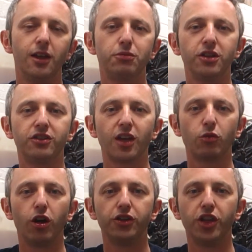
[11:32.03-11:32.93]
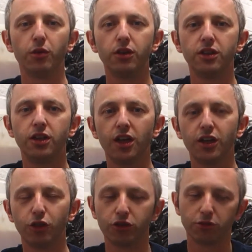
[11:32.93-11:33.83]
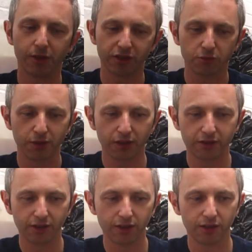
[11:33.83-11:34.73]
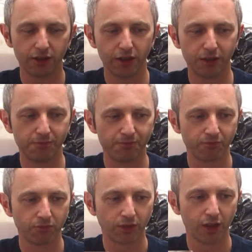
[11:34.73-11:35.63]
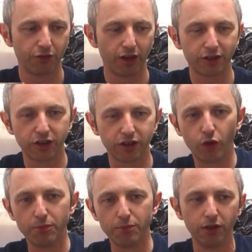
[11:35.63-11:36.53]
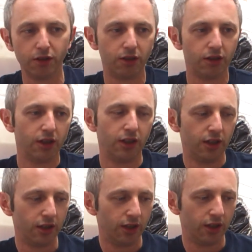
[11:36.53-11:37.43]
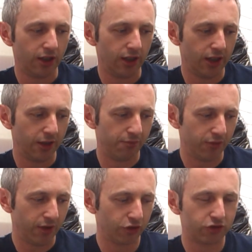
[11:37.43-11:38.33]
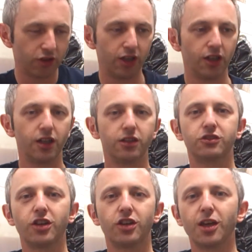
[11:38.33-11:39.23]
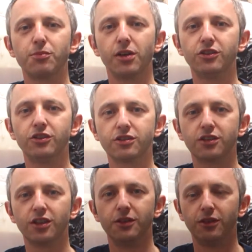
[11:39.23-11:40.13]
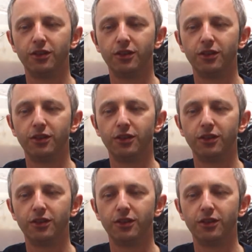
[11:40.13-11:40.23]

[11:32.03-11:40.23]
appreciate what I do, and I do it to my best ability. Very little equipment. I'm just try and keep it interesting.